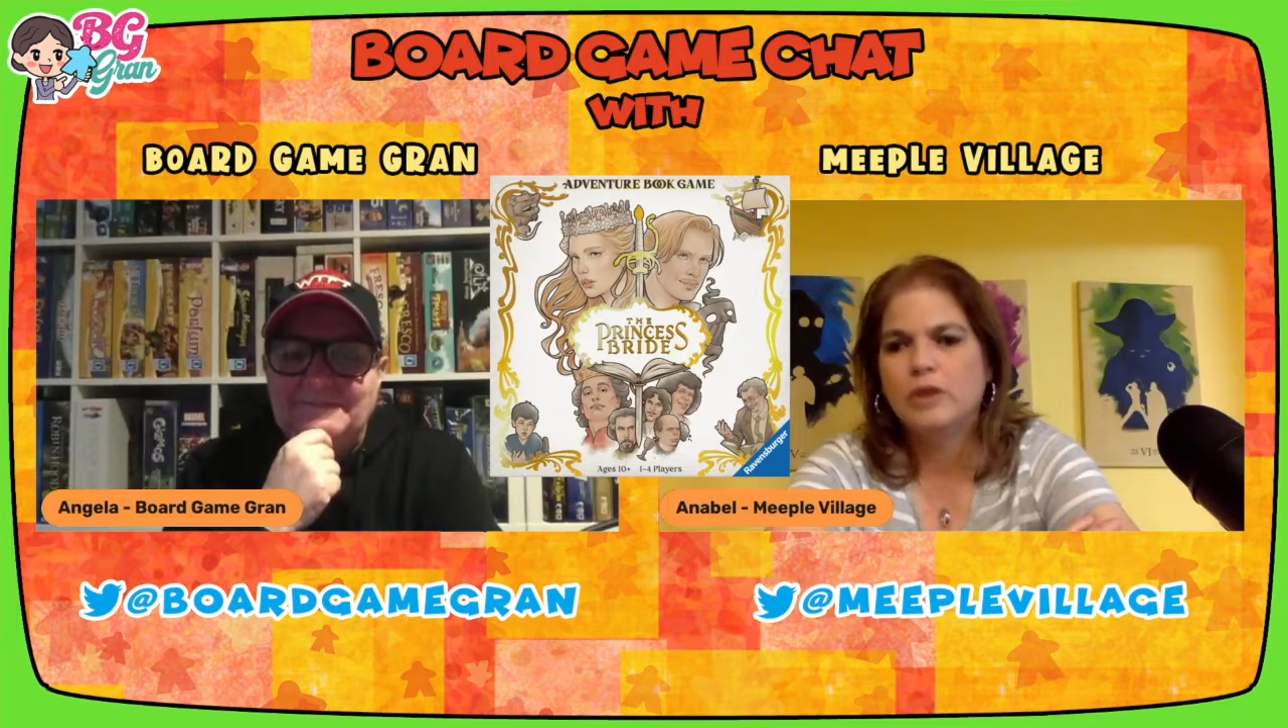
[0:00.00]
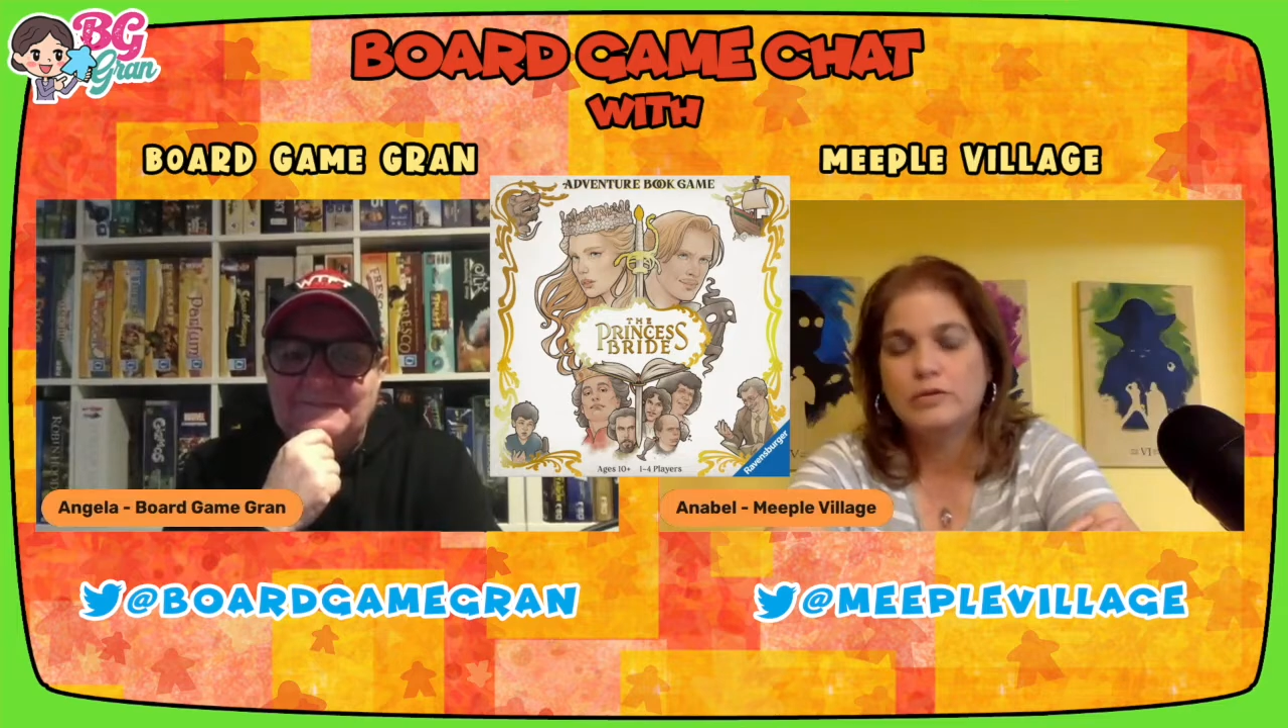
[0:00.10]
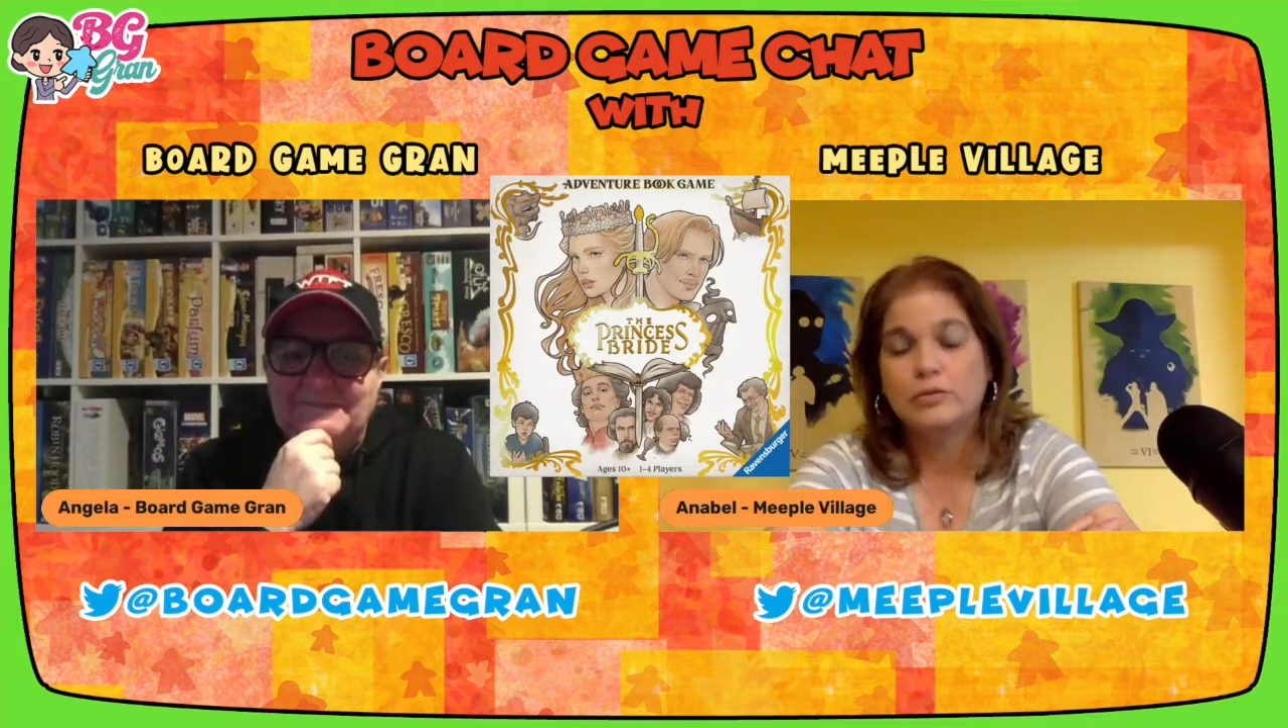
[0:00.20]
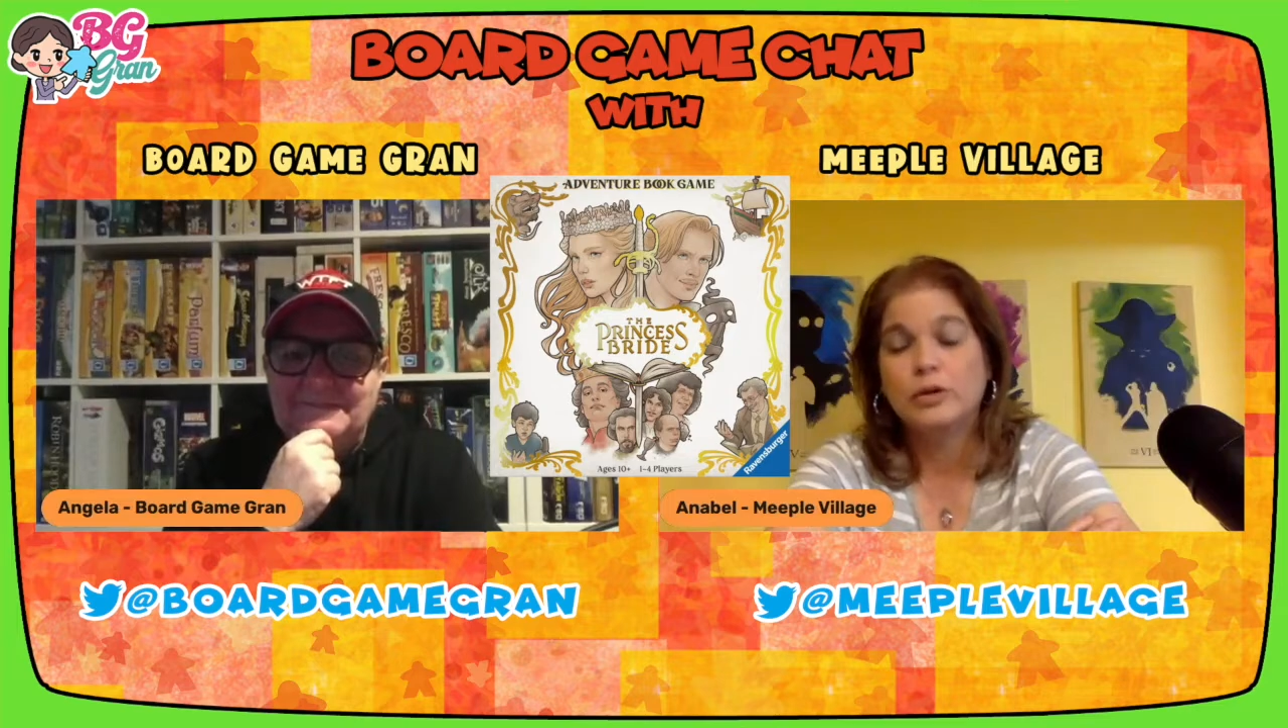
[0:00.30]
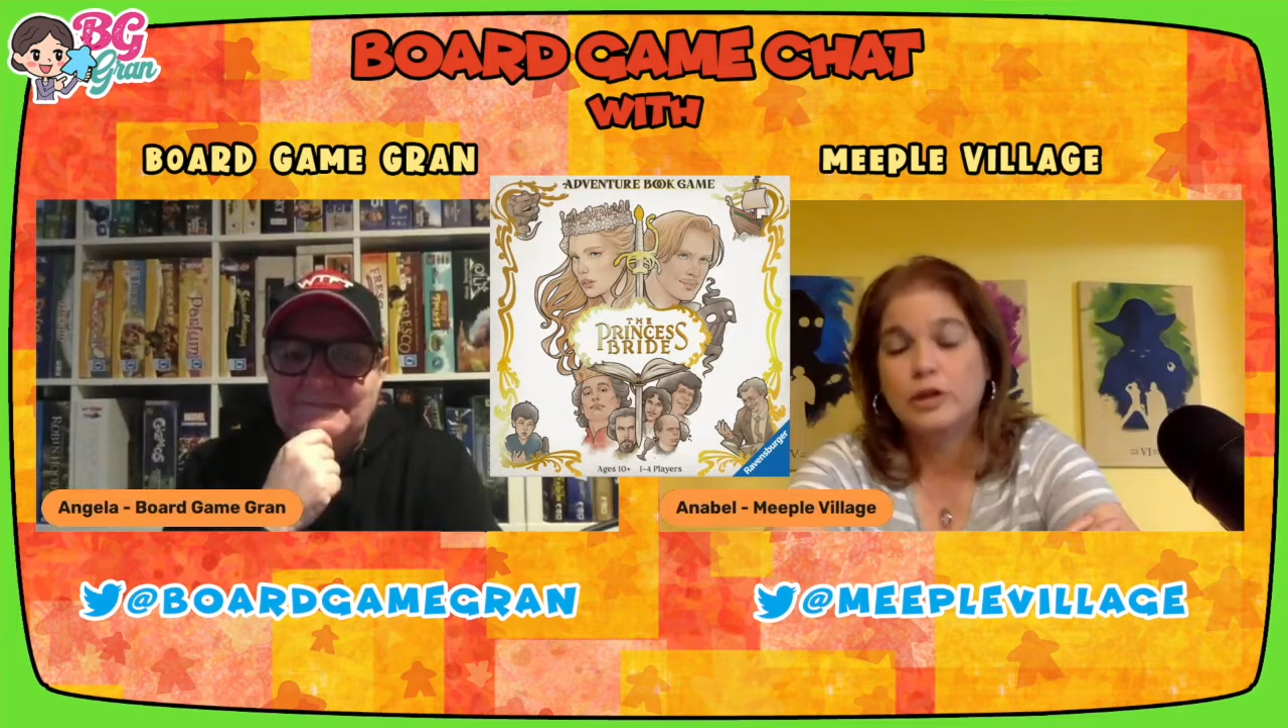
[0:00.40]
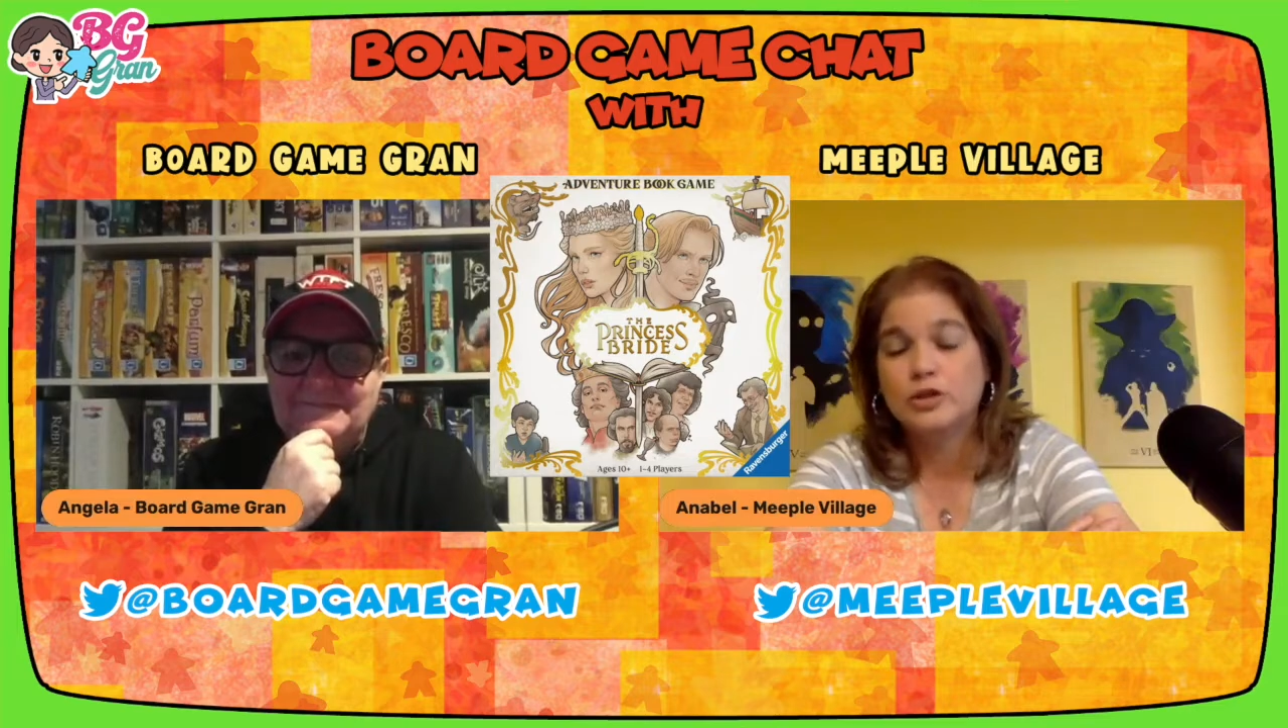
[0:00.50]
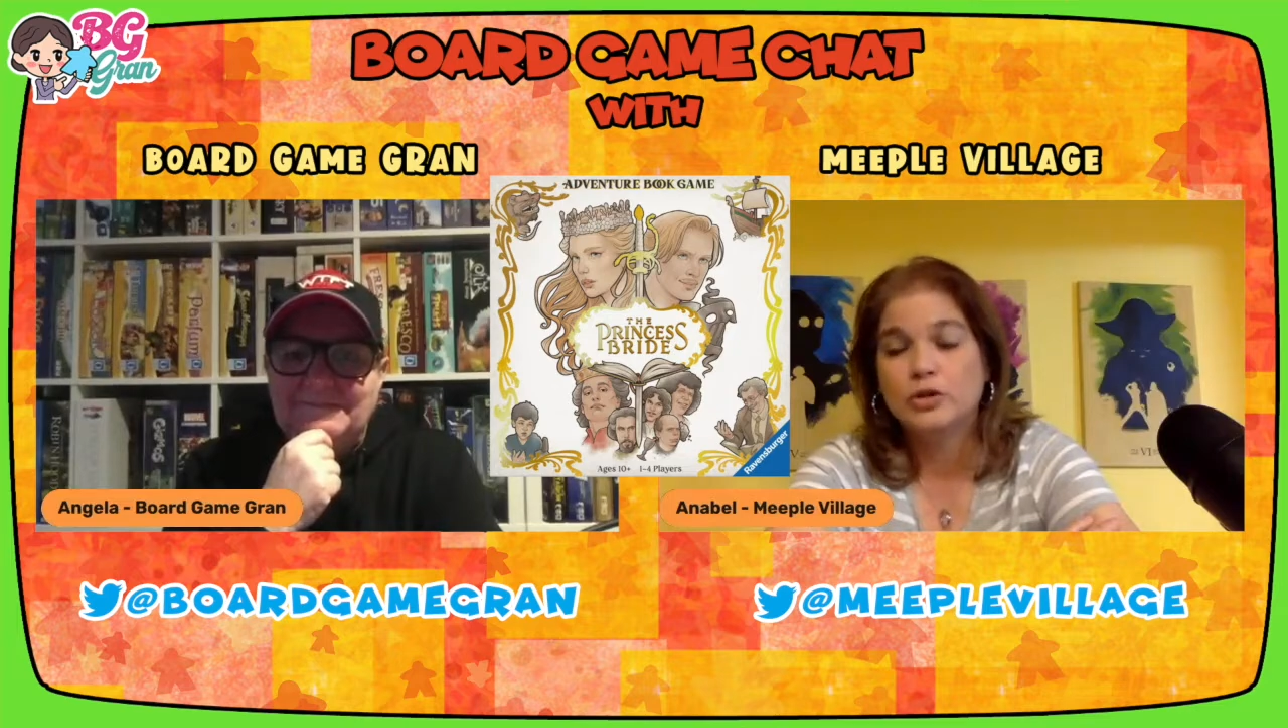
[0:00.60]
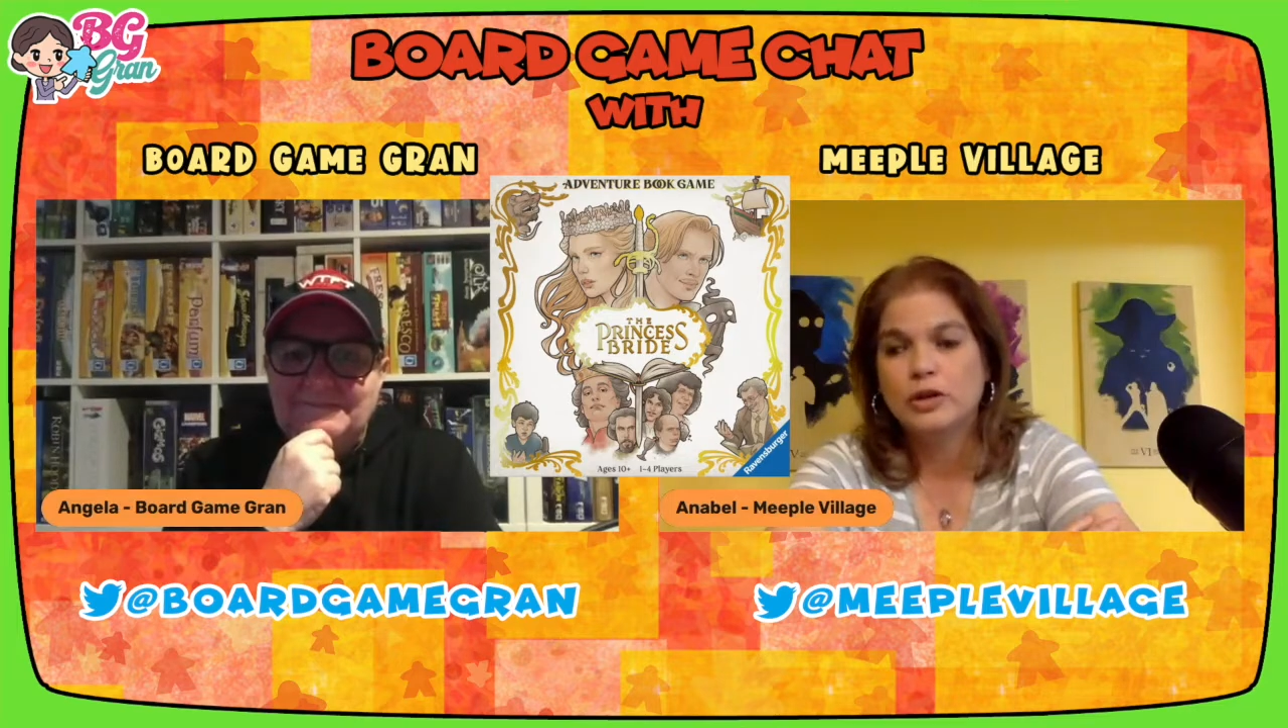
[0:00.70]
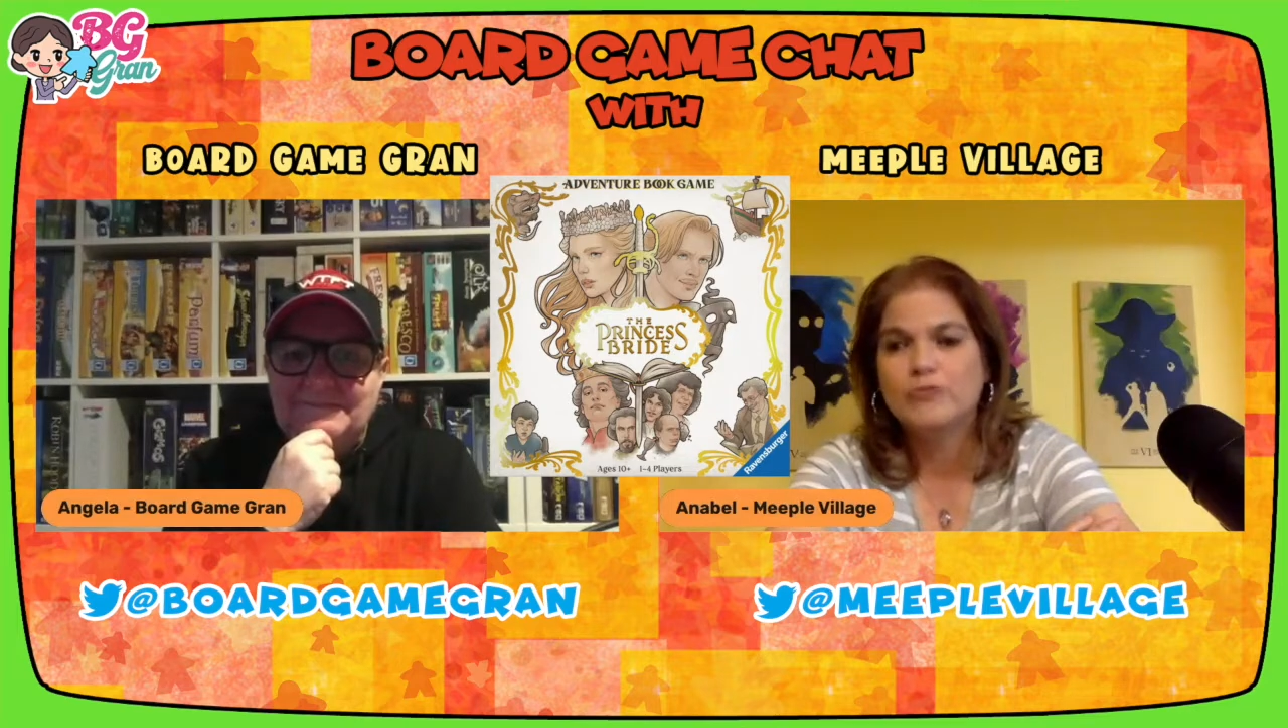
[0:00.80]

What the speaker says: wife would enjoy it.